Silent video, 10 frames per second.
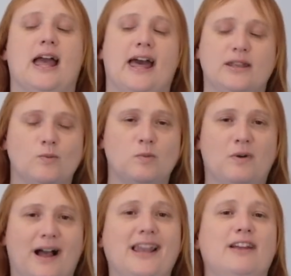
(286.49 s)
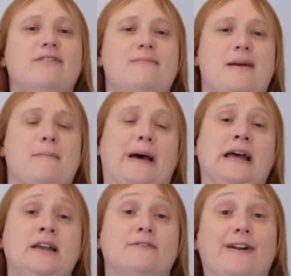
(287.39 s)
And while I remember,
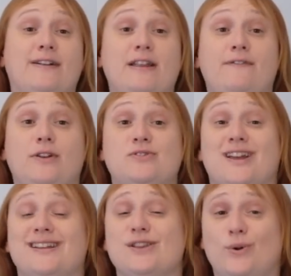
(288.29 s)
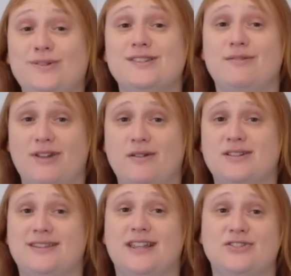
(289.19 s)
Faraday Future has also
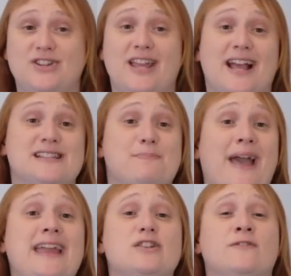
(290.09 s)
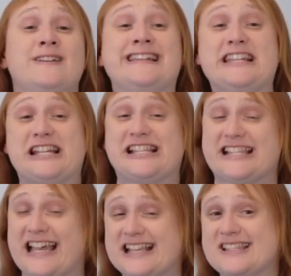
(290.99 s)
noted that Gia has paid off in
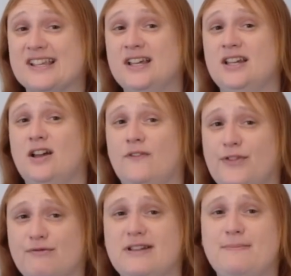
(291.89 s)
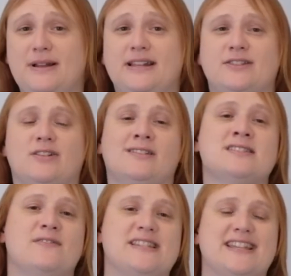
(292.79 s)
excess of $3 billion
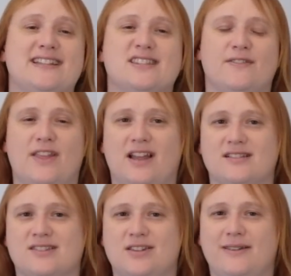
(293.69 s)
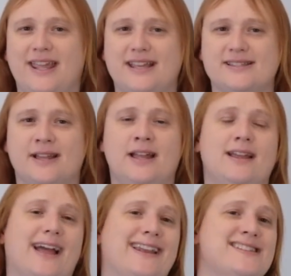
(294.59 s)
of his debts over the last 2 years
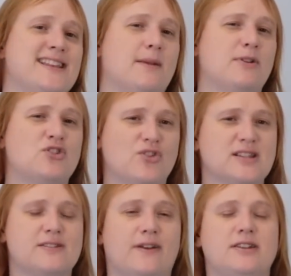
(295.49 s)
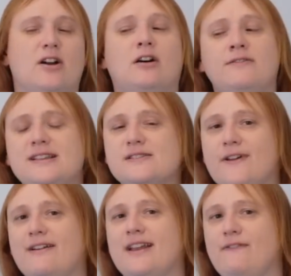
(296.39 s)
and has set up a trust fund of his
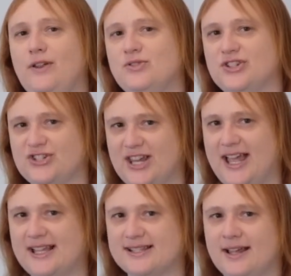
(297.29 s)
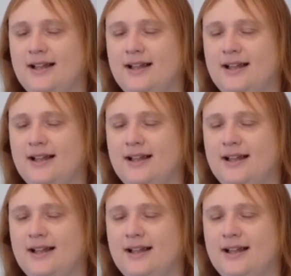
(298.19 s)
Faraday Future shares